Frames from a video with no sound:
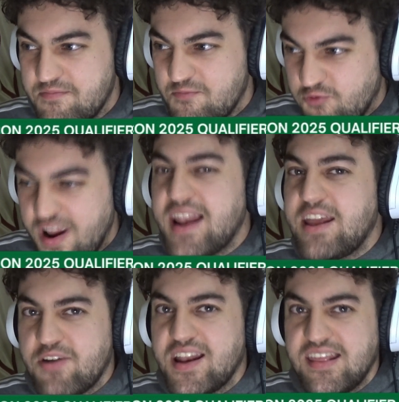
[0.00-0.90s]

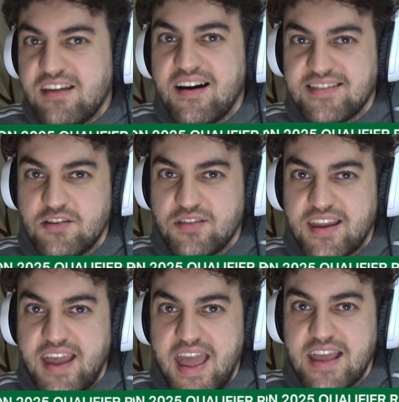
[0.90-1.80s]
really the icing on the
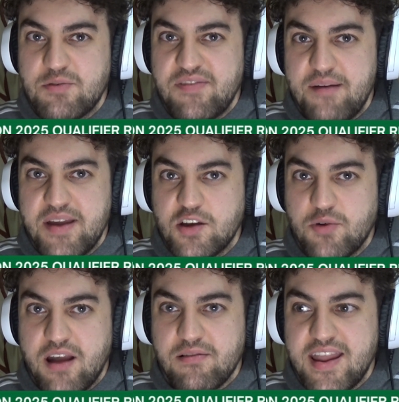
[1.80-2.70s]
cake with Ammi and
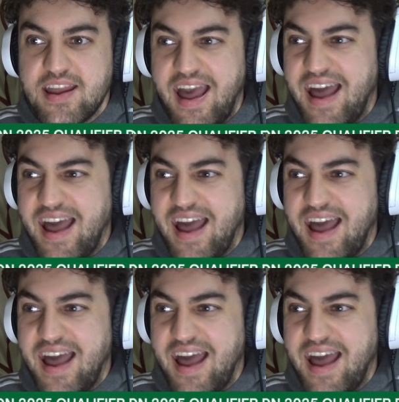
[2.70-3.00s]
Gouiri.